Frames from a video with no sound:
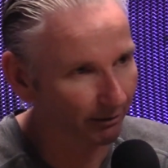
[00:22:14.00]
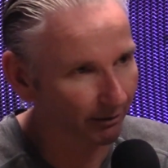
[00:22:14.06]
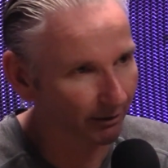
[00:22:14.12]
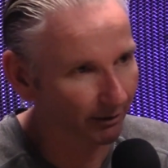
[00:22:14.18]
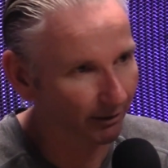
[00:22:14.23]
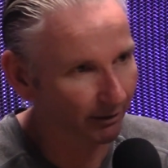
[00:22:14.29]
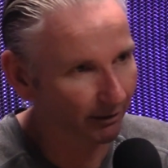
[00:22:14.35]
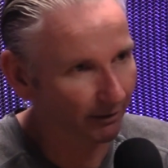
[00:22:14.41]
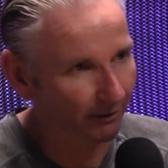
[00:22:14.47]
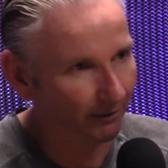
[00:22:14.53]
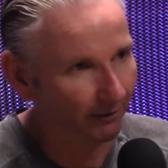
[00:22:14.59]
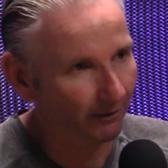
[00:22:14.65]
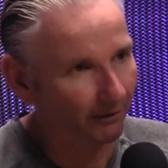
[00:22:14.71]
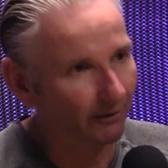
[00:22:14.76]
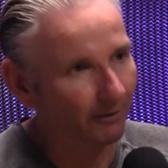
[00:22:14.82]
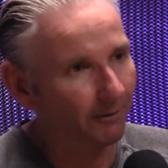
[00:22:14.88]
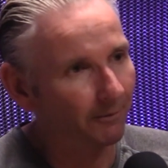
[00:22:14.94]

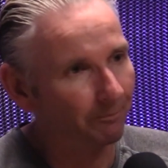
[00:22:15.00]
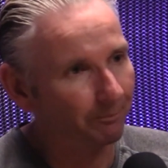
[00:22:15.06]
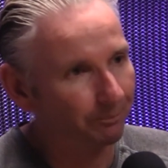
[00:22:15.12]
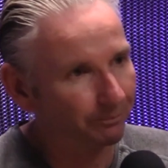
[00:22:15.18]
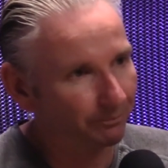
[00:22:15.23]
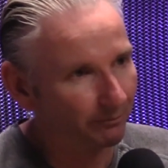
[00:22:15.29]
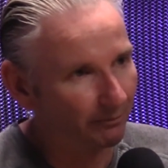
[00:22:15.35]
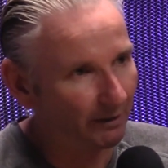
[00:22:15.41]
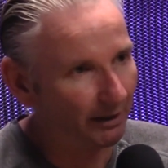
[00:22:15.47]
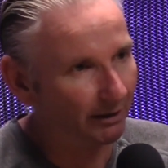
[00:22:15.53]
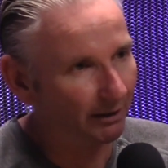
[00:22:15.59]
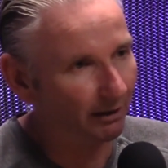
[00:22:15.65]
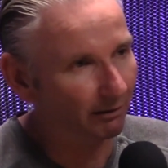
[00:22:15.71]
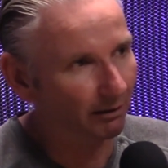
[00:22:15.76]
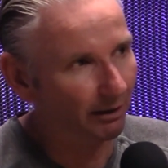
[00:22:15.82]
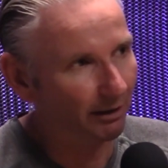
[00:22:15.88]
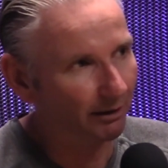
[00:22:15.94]
Yeah.
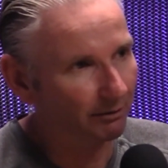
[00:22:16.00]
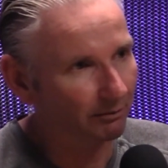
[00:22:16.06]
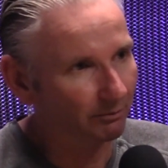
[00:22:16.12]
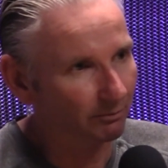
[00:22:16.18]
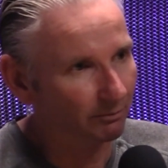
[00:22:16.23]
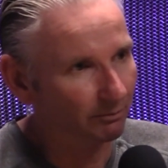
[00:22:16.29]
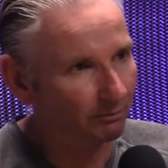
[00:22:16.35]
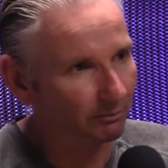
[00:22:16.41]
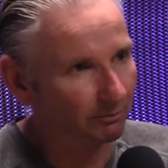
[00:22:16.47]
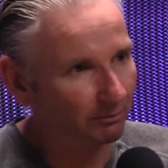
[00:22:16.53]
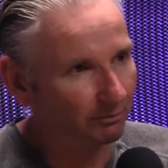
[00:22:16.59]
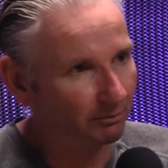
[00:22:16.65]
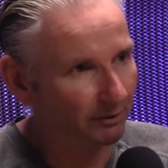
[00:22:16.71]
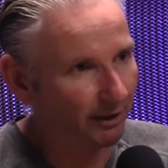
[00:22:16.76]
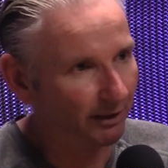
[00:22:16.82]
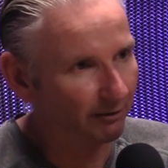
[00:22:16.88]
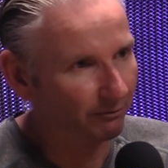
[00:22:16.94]
And
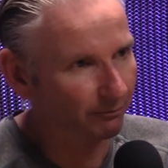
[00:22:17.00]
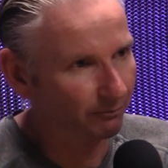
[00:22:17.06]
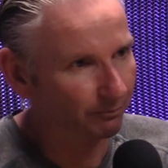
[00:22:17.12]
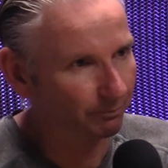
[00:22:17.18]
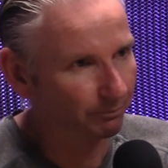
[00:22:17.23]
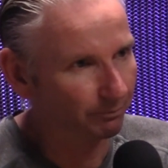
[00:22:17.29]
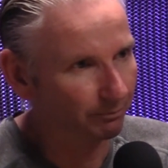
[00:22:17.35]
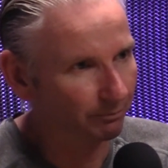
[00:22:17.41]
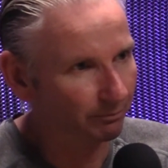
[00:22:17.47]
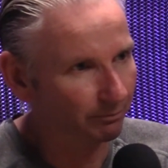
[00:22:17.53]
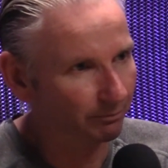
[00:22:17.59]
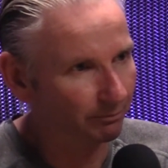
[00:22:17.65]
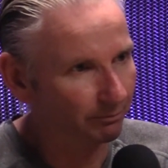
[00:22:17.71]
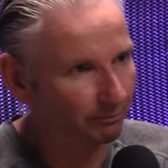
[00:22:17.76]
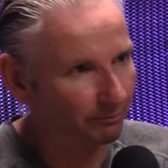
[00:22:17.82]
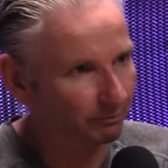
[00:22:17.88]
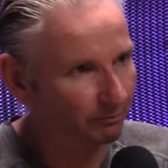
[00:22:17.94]
they've
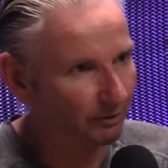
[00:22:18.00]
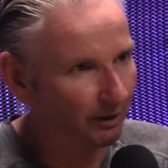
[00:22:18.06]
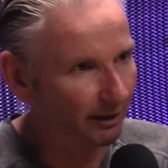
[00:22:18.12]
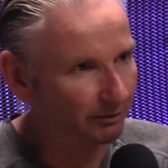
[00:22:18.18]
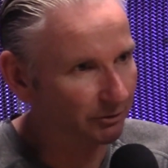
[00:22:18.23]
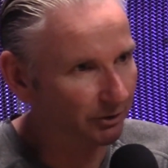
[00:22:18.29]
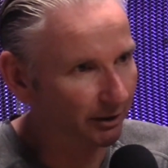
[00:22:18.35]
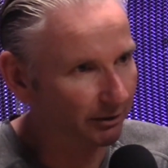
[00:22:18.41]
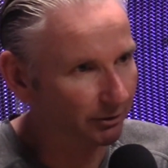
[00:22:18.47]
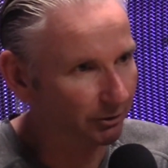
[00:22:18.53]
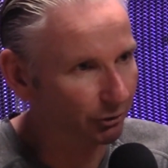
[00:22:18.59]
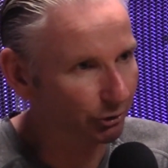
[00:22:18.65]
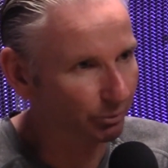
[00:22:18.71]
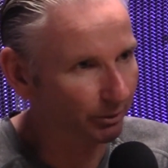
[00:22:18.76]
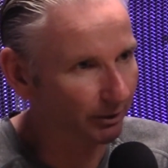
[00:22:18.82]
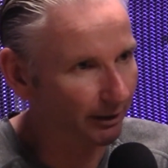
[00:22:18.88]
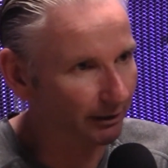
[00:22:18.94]
got 10
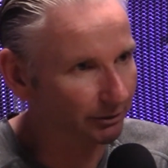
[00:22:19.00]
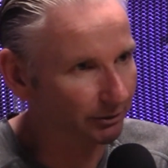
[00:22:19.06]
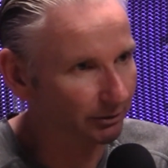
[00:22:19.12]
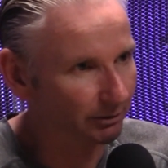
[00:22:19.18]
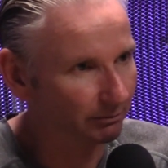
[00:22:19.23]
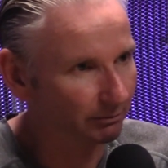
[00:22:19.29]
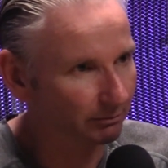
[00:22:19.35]
years plus.